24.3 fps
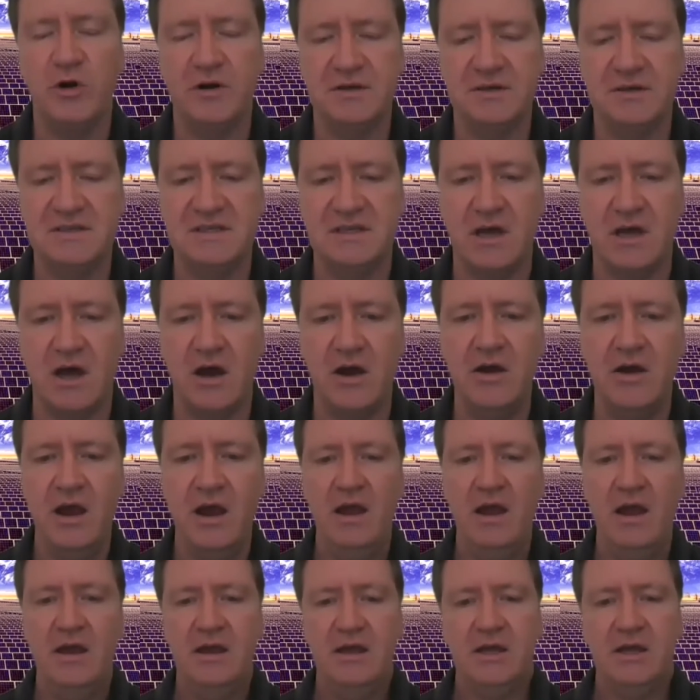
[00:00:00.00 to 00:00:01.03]
the
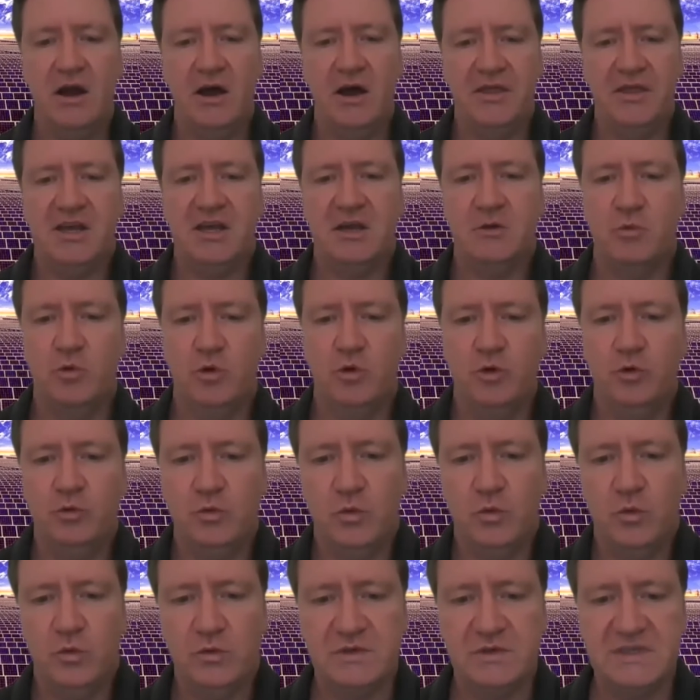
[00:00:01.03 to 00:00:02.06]
consumers is
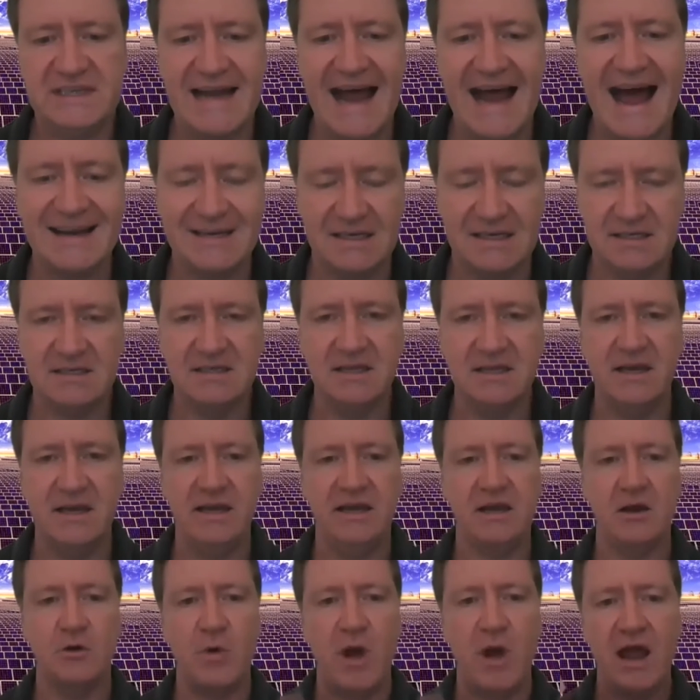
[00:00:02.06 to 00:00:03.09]
important. So,
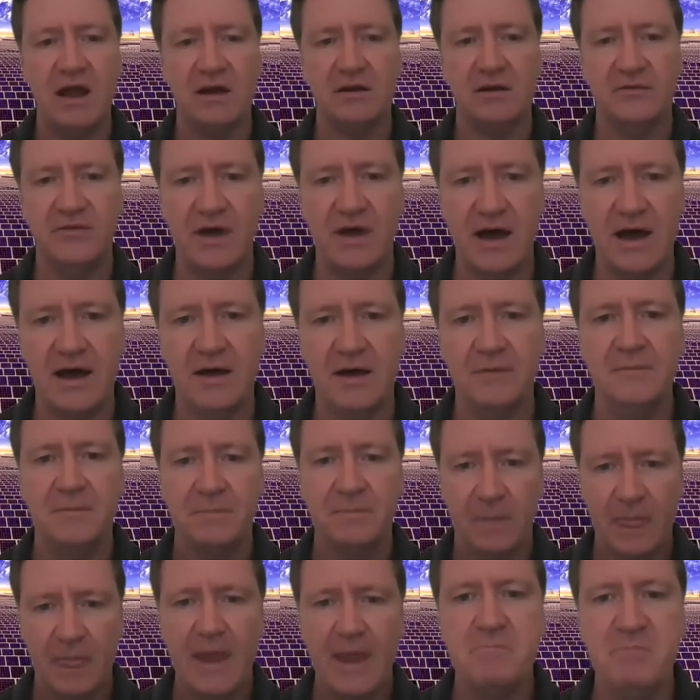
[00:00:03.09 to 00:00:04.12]
you know, I think we'll
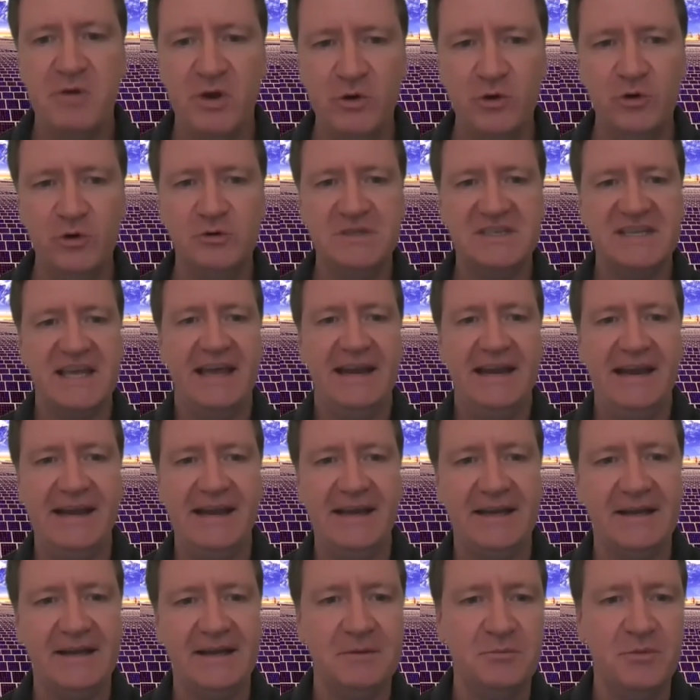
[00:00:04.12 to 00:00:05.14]
start seeing a
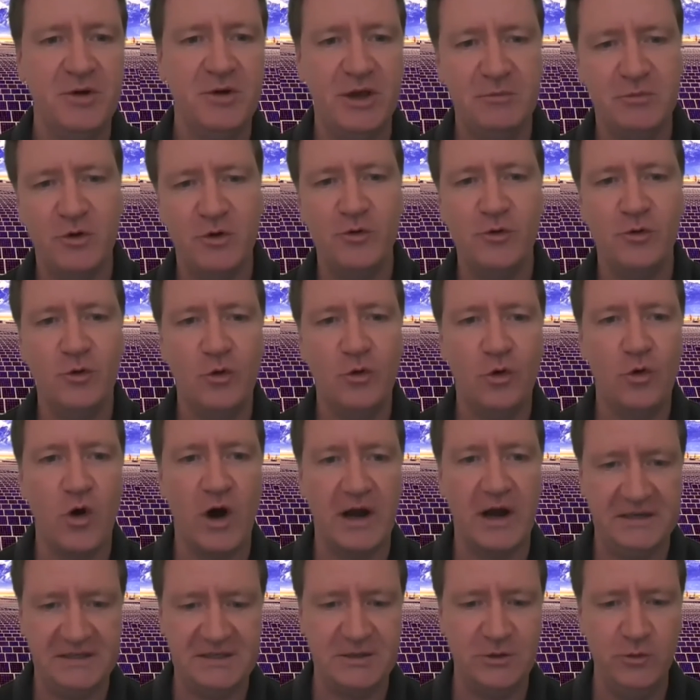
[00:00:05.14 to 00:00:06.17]
round of
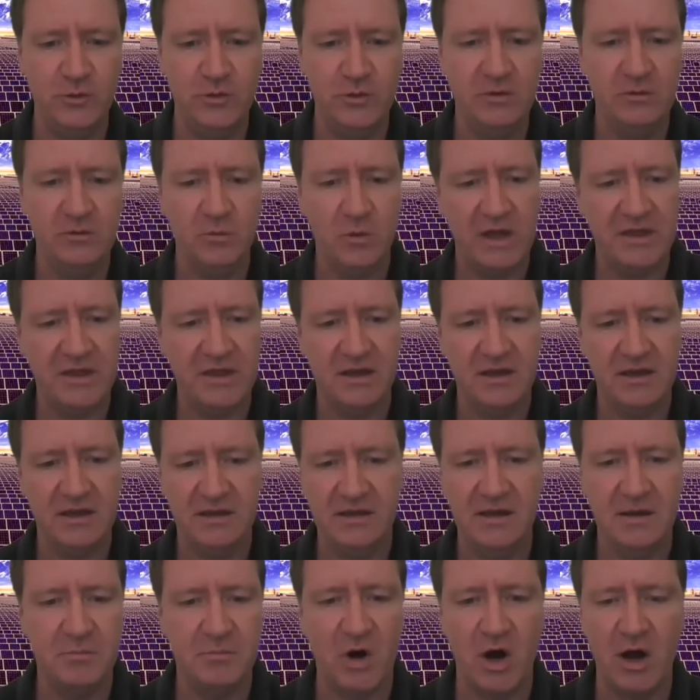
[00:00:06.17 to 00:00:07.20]
bills
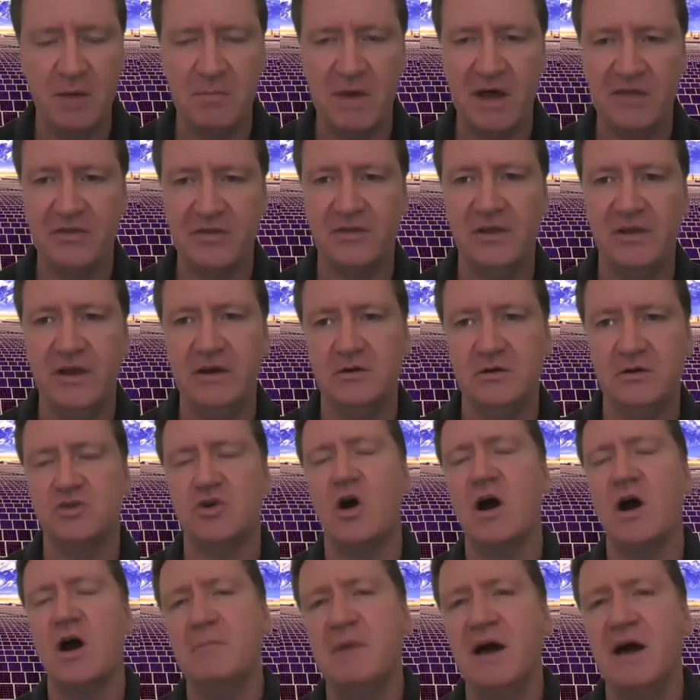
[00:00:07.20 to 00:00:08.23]
hitting people quite
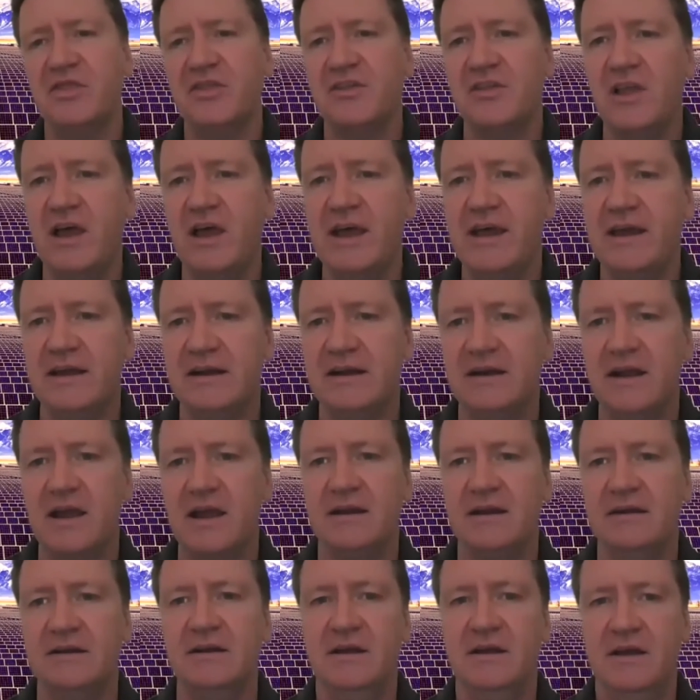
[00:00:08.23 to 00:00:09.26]
soon, whether you
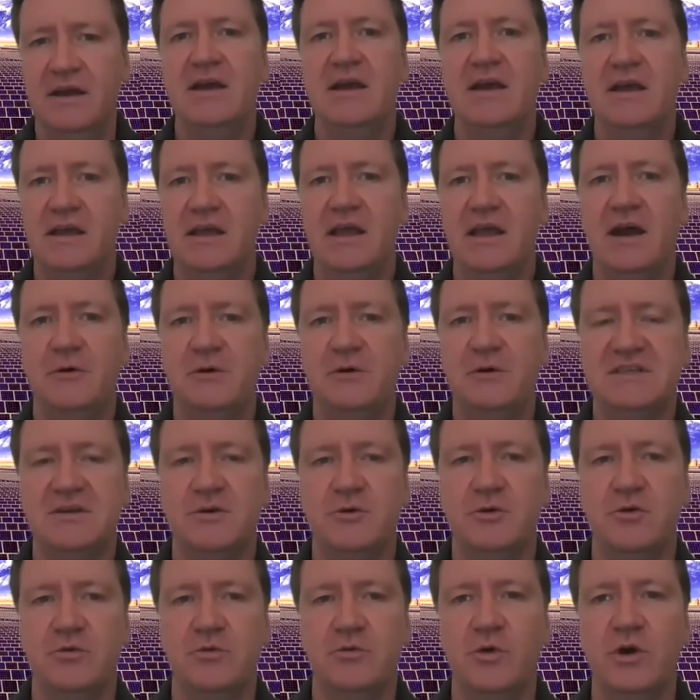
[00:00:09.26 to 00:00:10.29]
buy monthly or
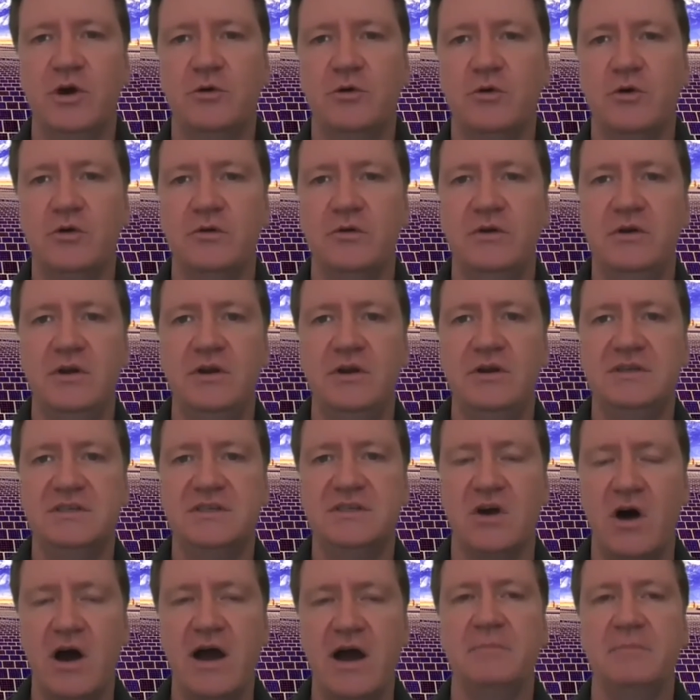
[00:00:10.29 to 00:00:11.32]
tri-monthly, and
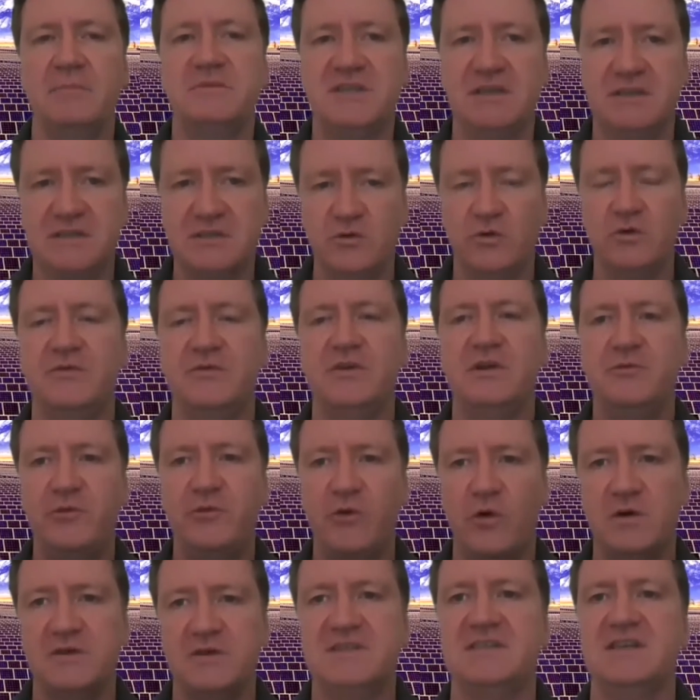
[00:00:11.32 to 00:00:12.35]
you know, a
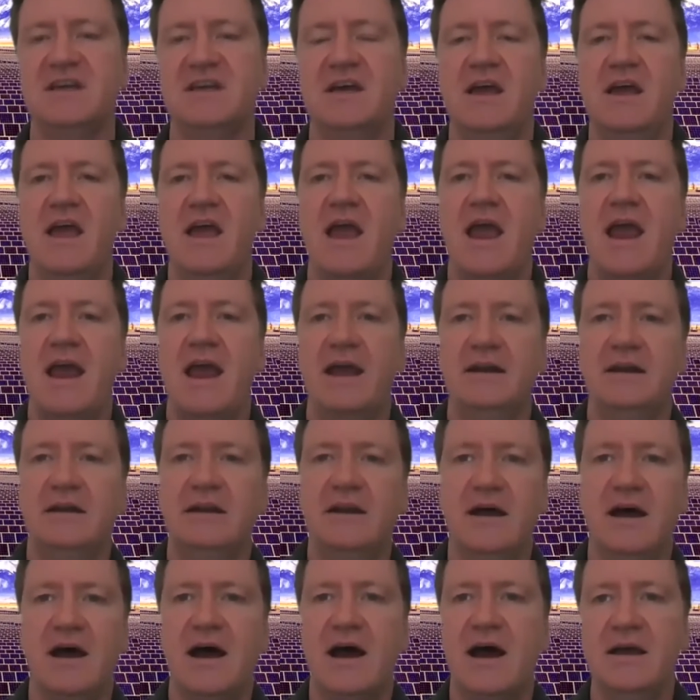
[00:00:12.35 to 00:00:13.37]
real good
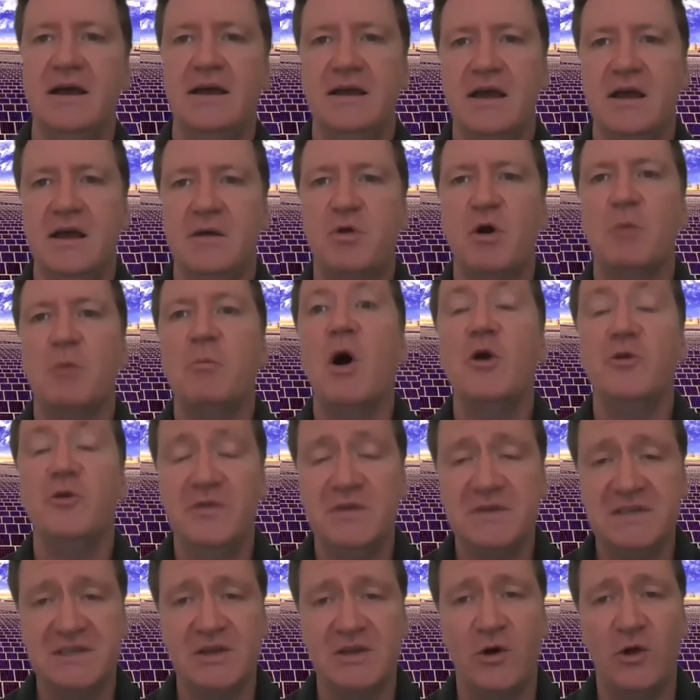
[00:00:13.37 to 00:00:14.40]
time to sort of
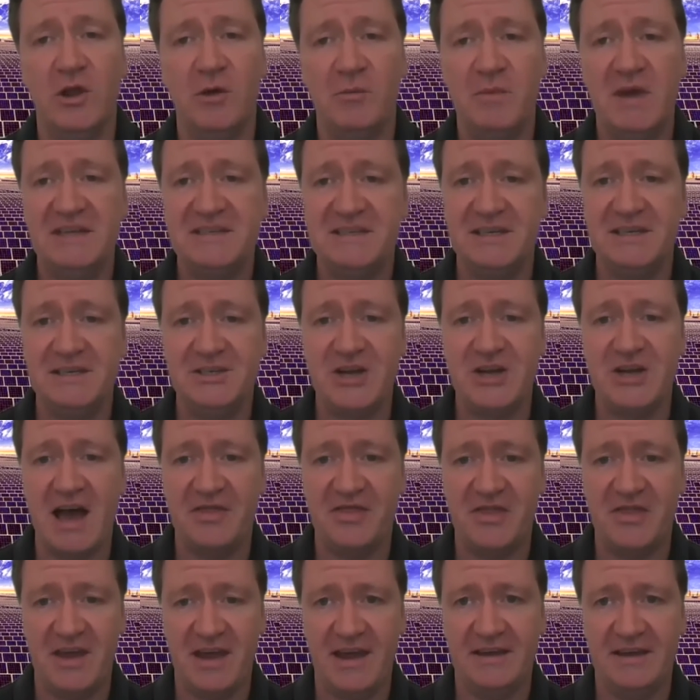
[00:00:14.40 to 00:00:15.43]
enforce and
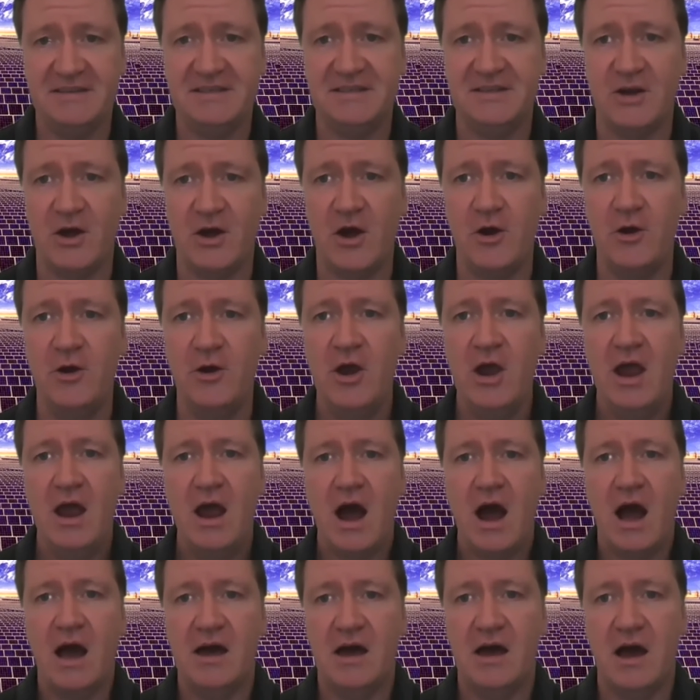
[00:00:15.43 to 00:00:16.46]
promote the
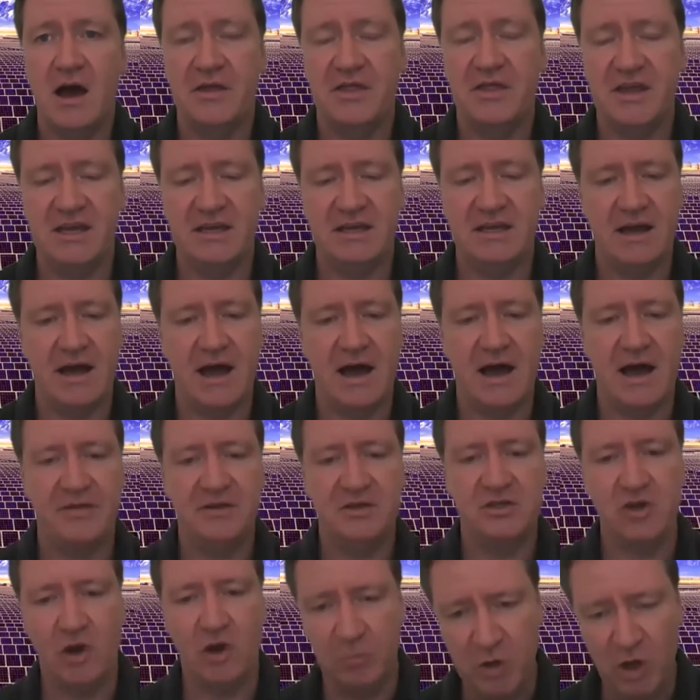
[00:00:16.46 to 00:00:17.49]
solar message out
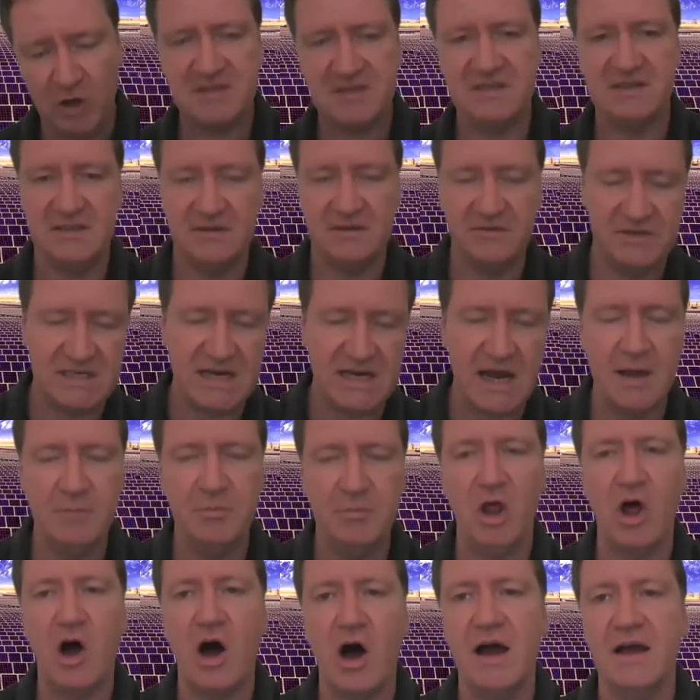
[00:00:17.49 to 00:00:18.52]
there. So
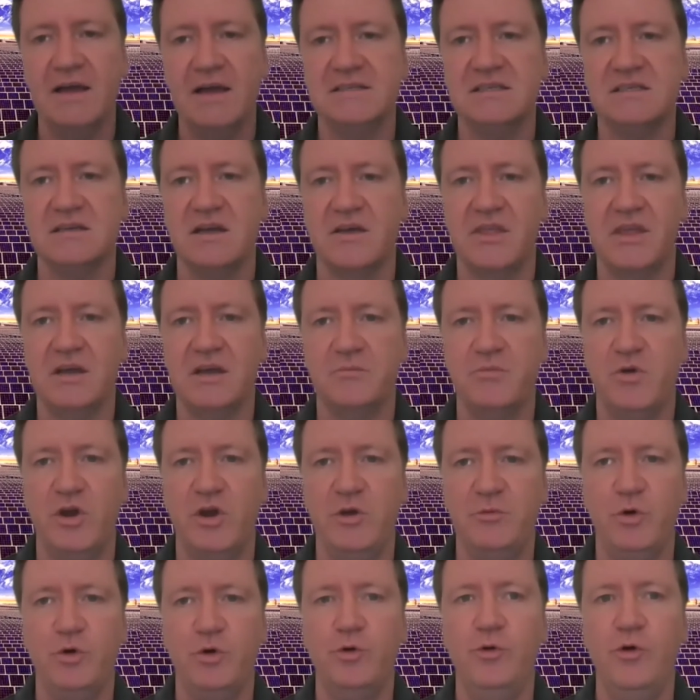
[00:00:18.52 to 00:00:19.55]
I think the
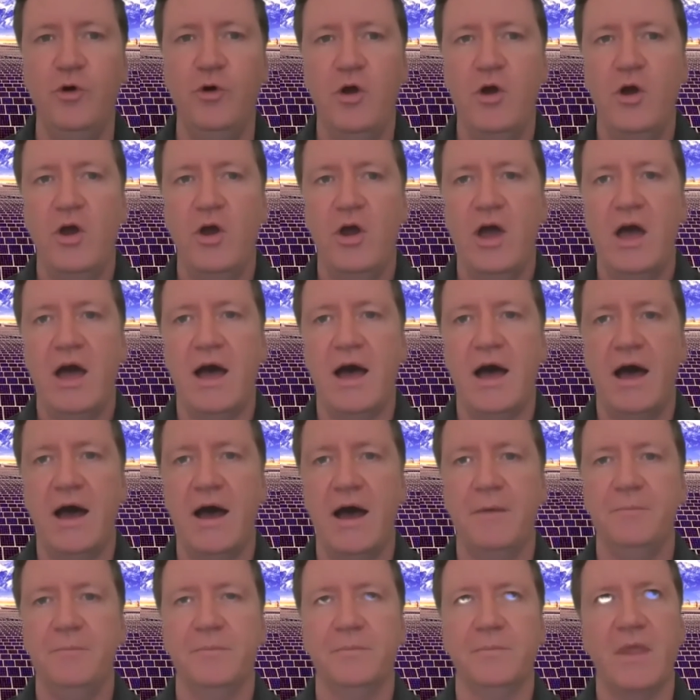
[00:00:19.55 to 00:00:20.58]
job losses have
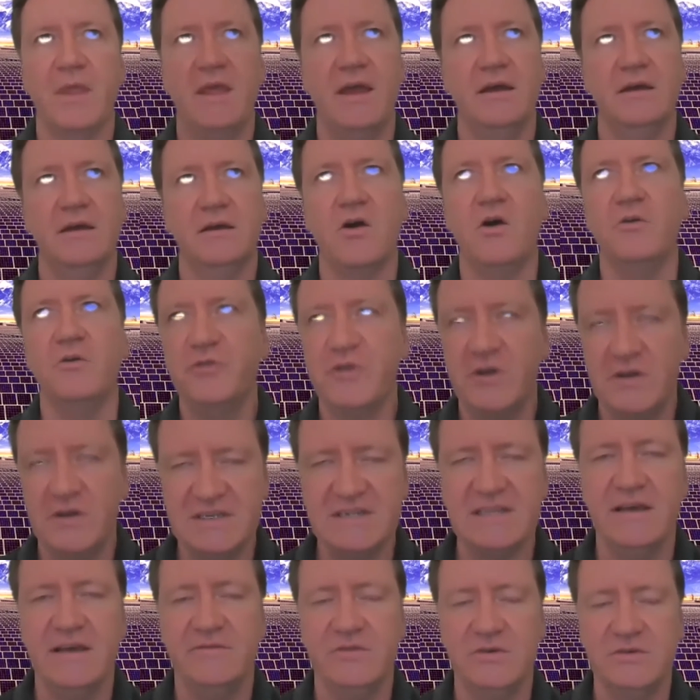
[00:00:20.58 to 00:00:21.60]
stabilised. I think
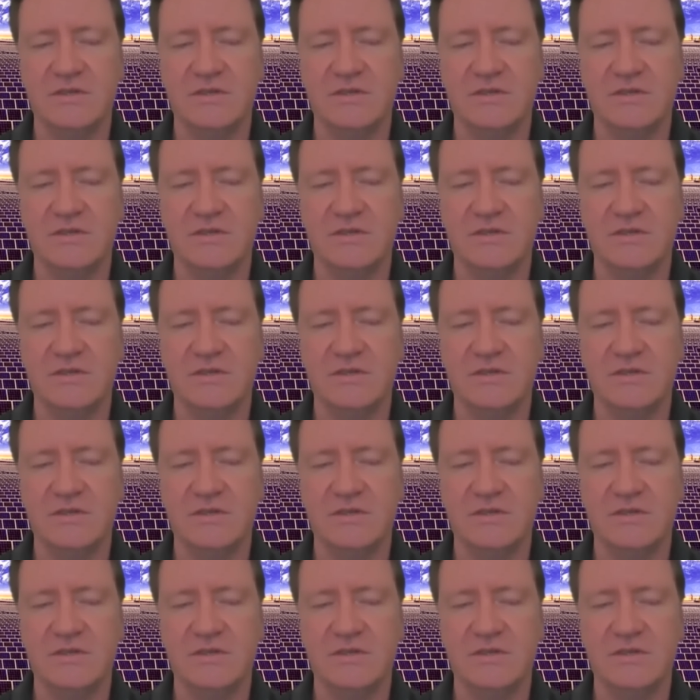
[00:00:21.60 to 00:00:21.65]
people